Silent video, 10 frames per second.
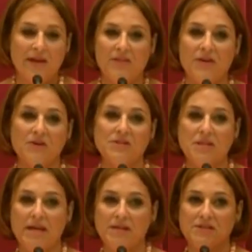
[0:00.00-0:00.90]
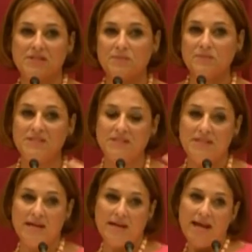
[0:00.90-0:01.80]
there's like some C
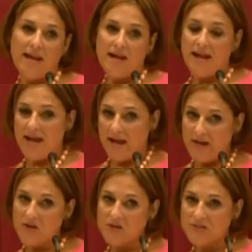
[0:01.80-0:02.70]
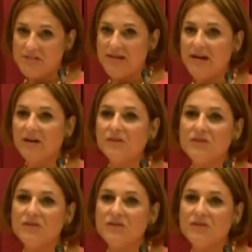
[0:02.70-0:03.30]
N N anchors there,